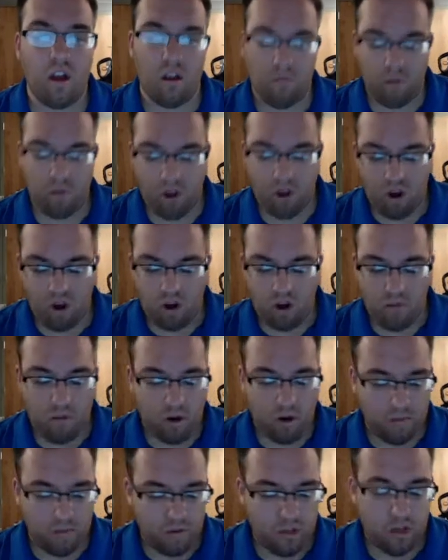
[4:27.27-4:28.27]
Car and
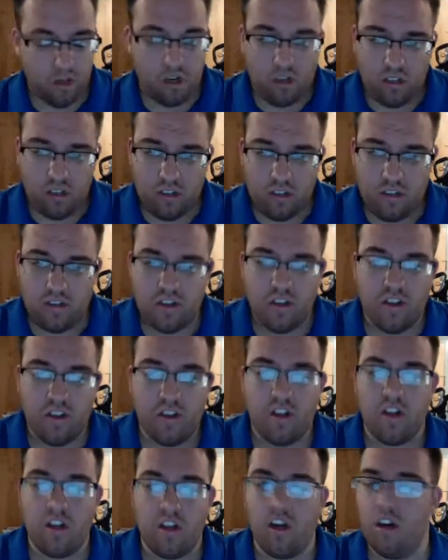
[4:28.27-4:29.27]
apartment insurance,
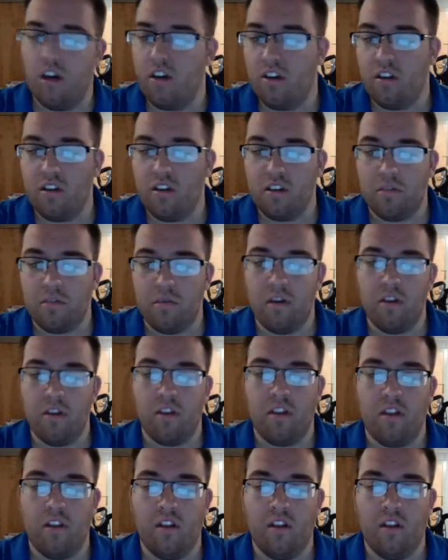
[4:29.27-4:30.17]
$100 a month.